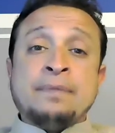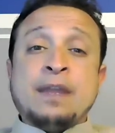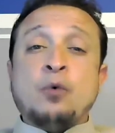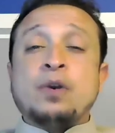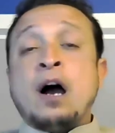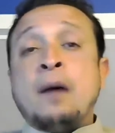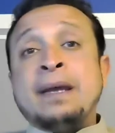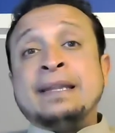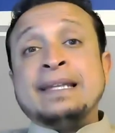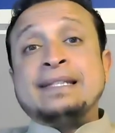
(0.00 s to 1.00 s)
They would come
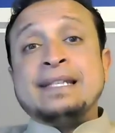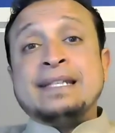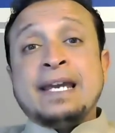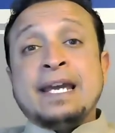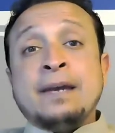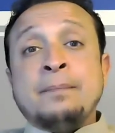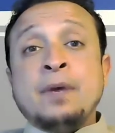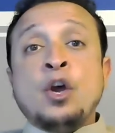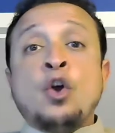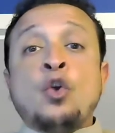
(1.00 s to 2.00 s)
and listen to him,
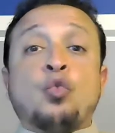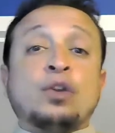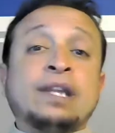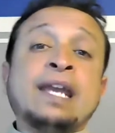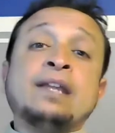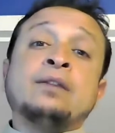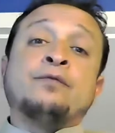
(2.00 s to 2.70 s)
relate